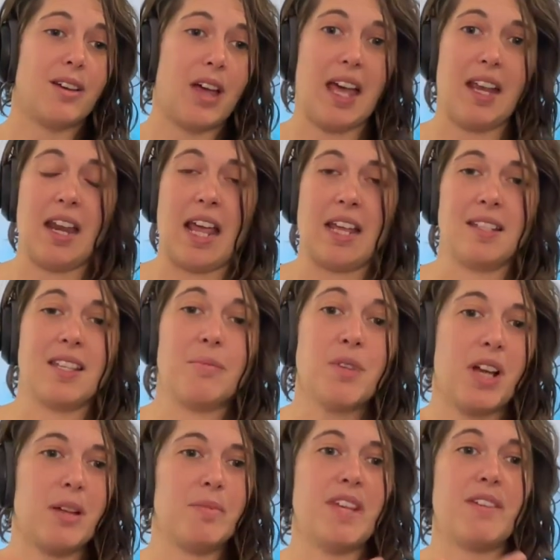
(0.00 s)
and and
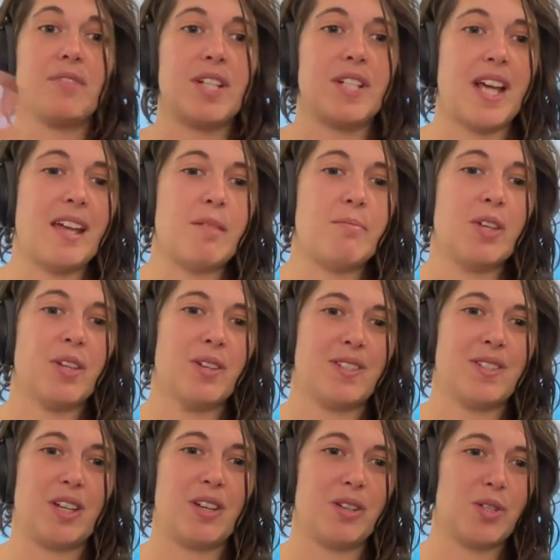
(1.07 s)
sometimes every day because
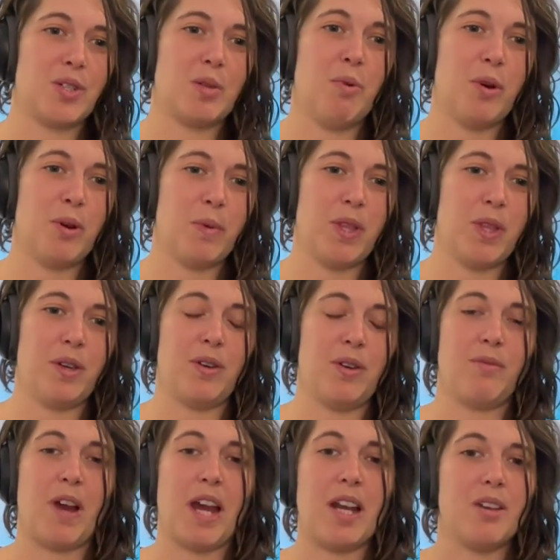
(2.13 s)
they got to the point where
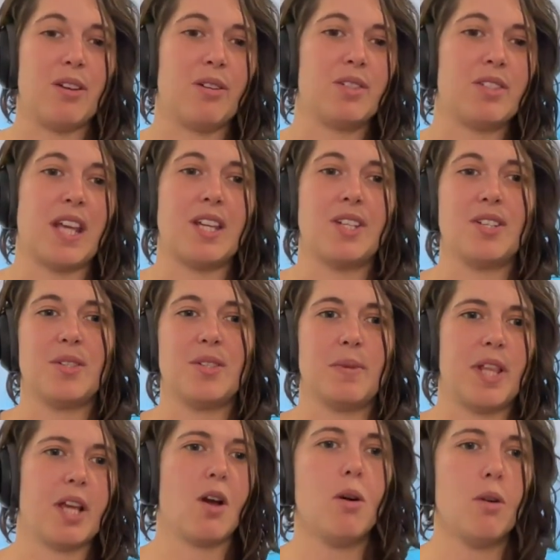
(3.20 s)
the radio stations were
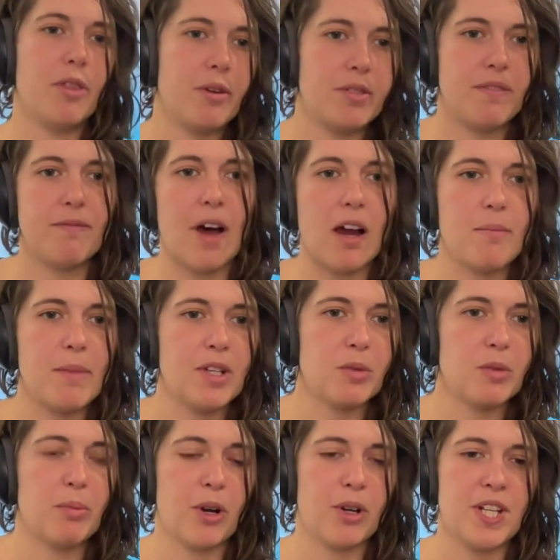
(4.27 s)
like oh those
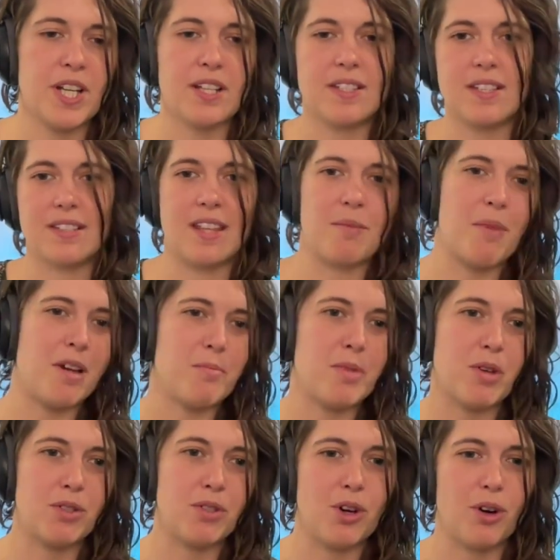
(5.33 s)
environmental protesters they might
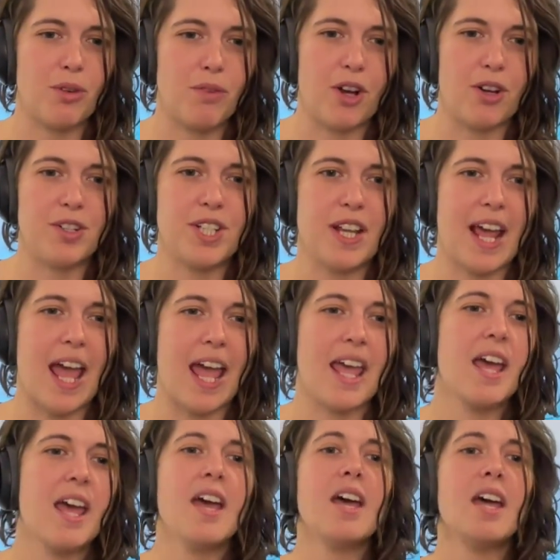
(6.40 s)
be on your road today
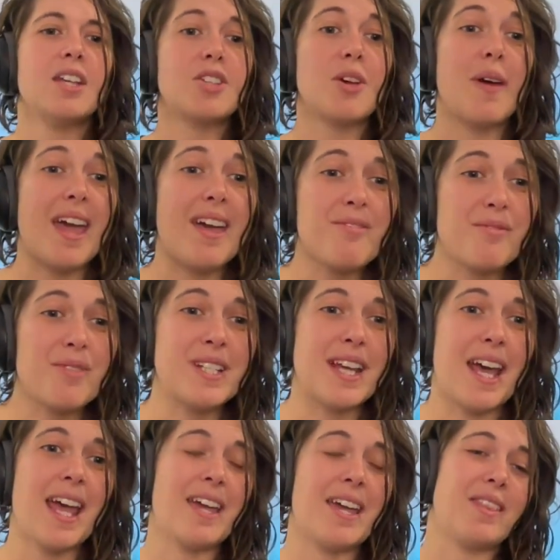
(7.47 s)
and so every
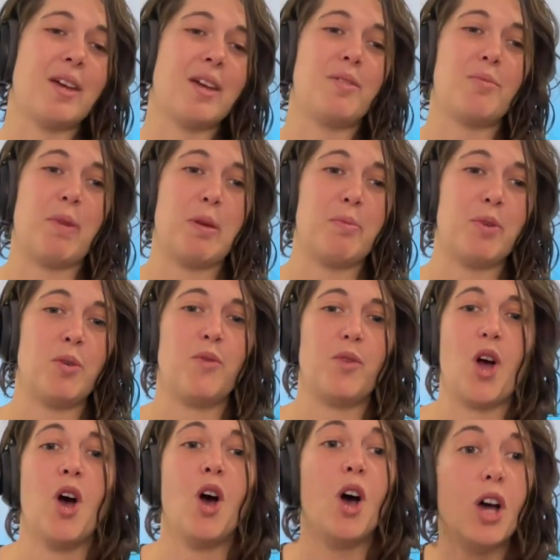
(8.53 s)
day they people
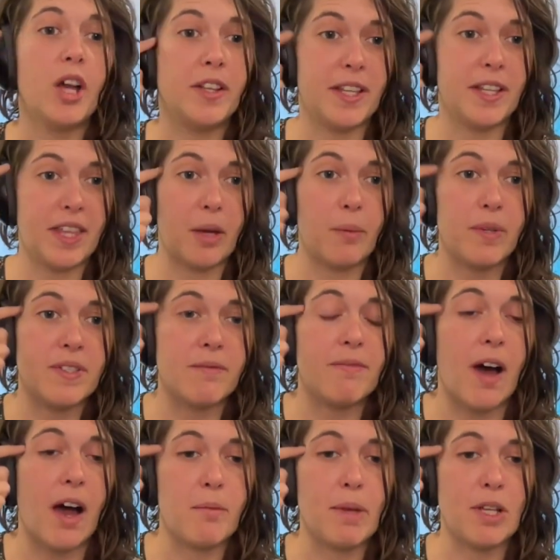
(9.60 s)
heard that there was
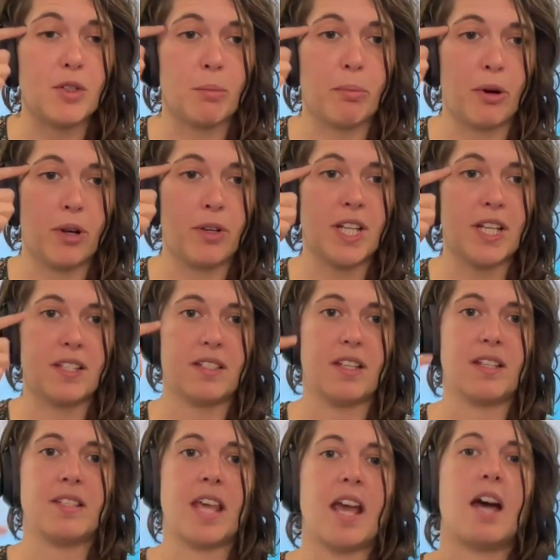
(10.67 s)
environmental
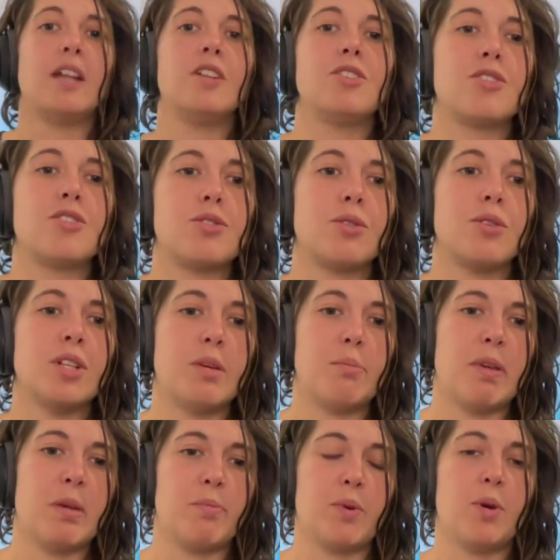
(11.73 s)
protesters they understood that
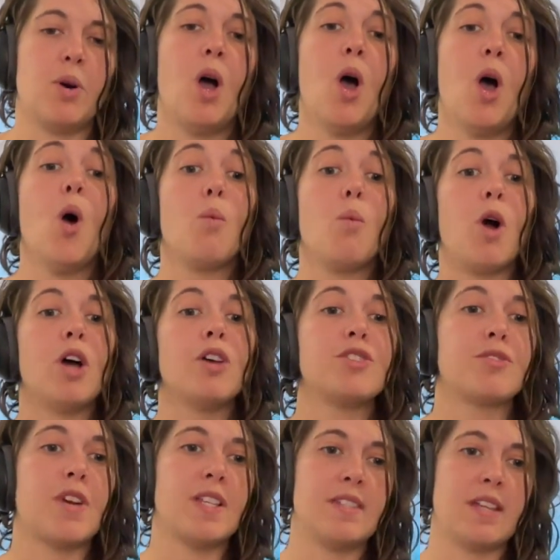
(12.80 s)
people were
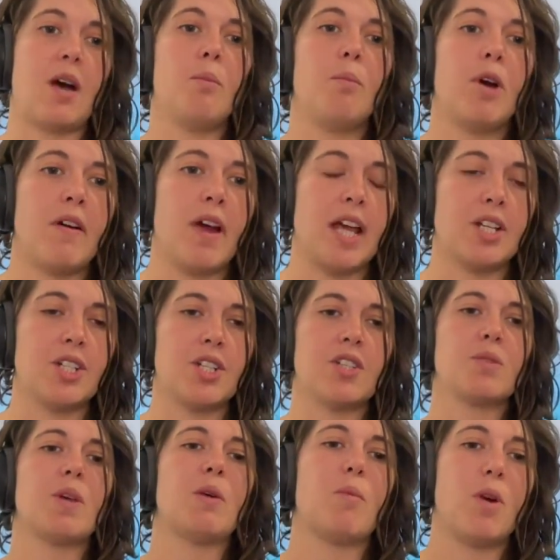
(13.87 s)
stressed out were
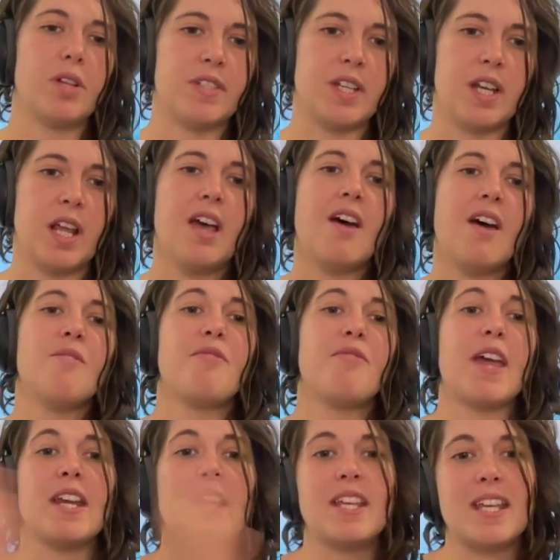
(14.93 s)
anxious it wasn't
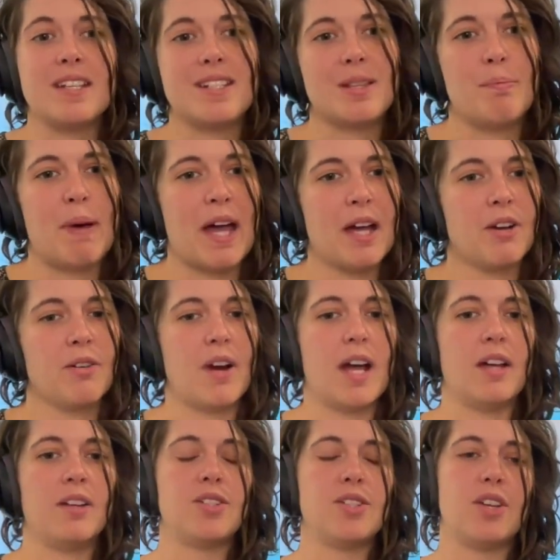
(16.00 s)
fading into the
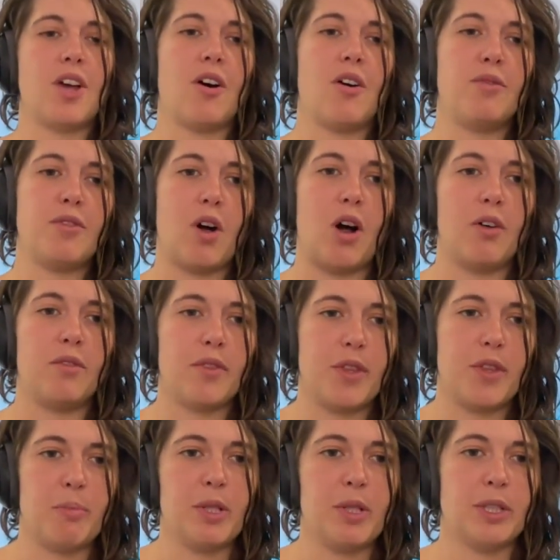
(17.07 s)
background of of
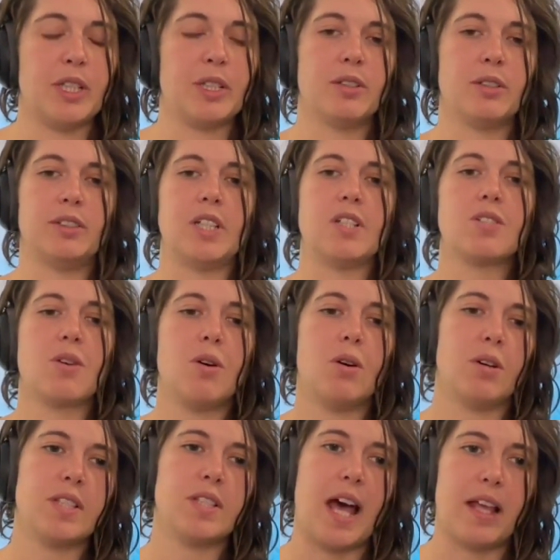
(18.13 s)
the political
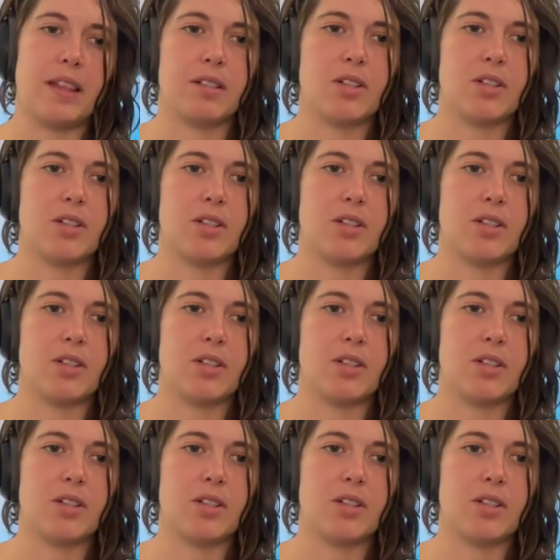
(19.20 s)
discourse at the